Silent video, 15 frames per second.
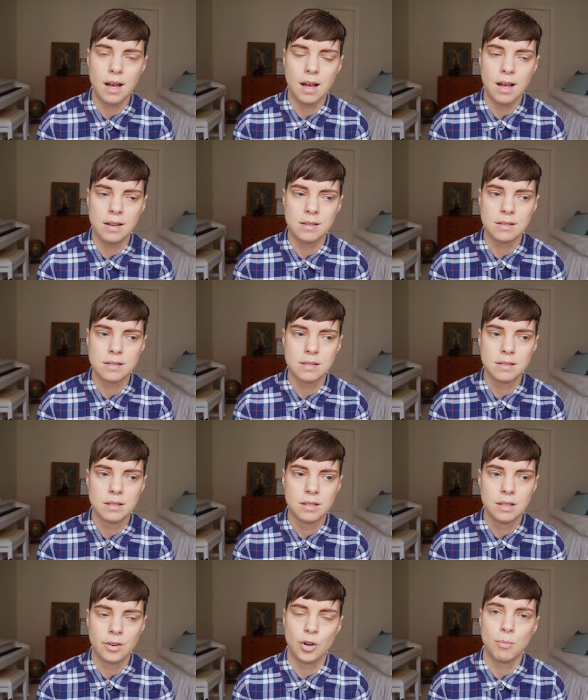and
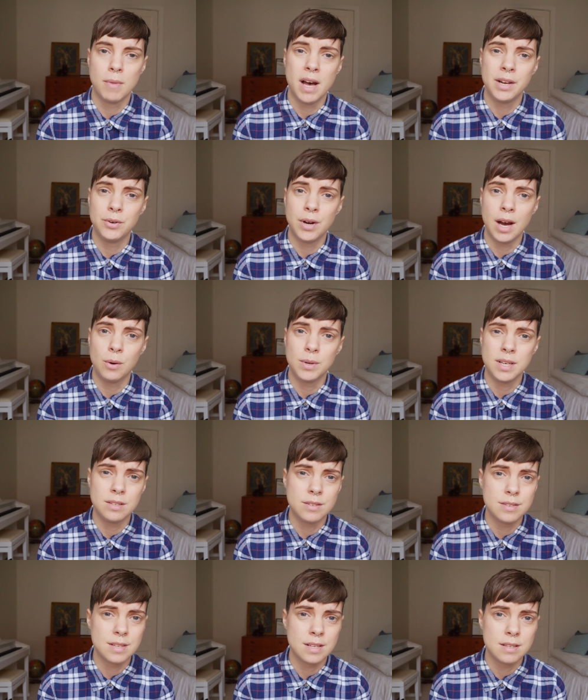no matter how
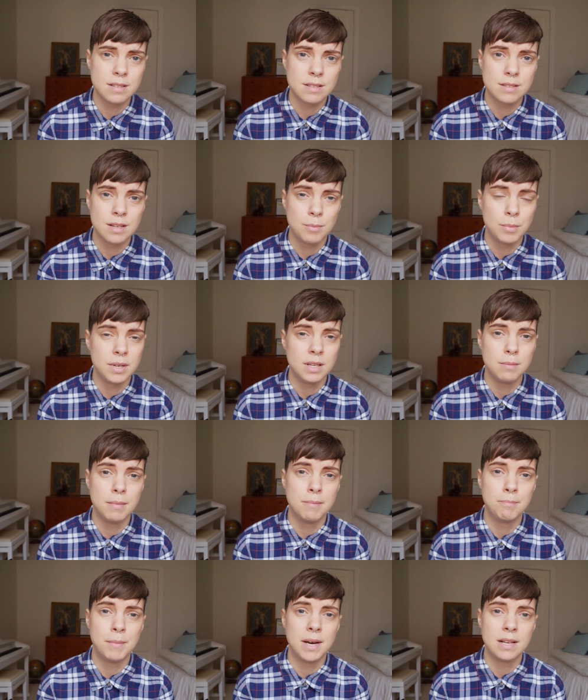innocent somebody
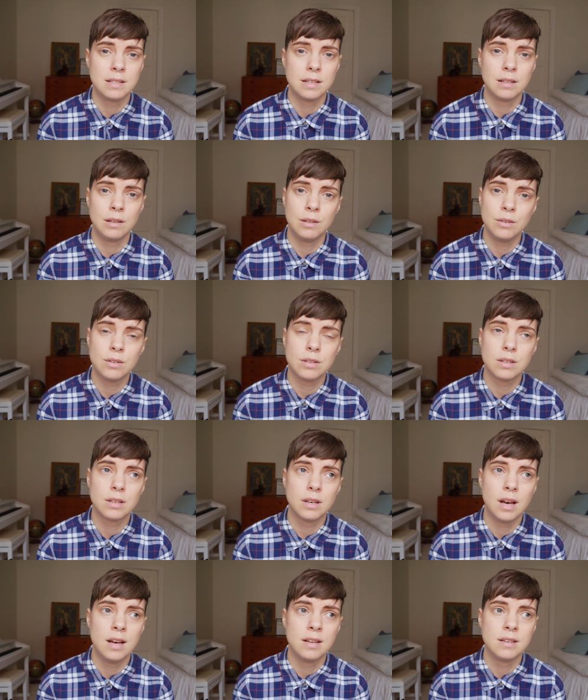might look,
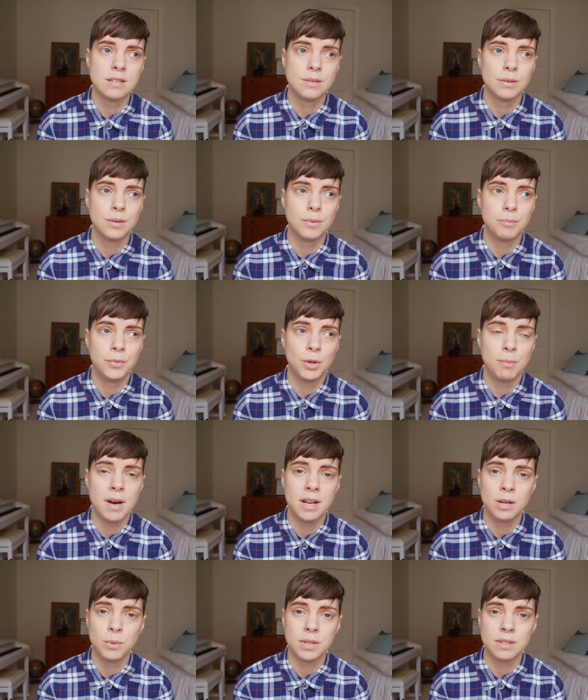and no
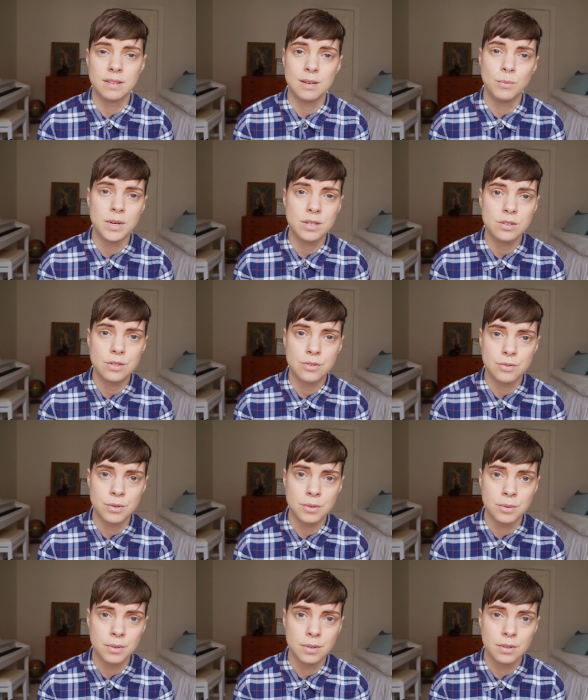matter what they went
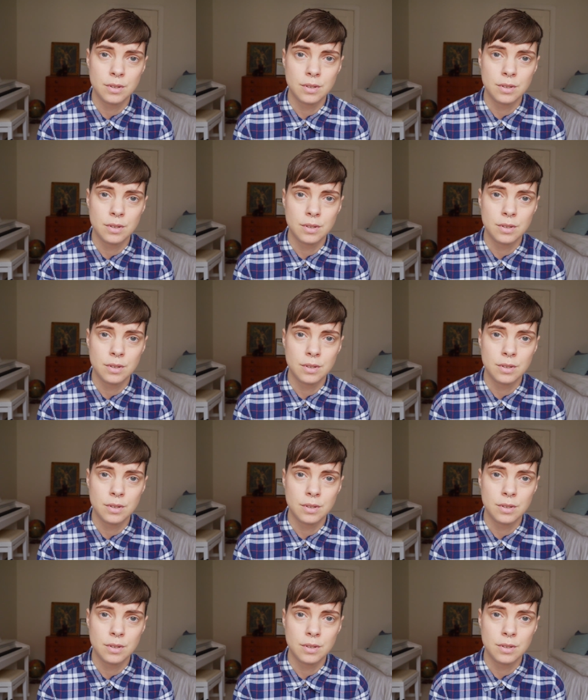through,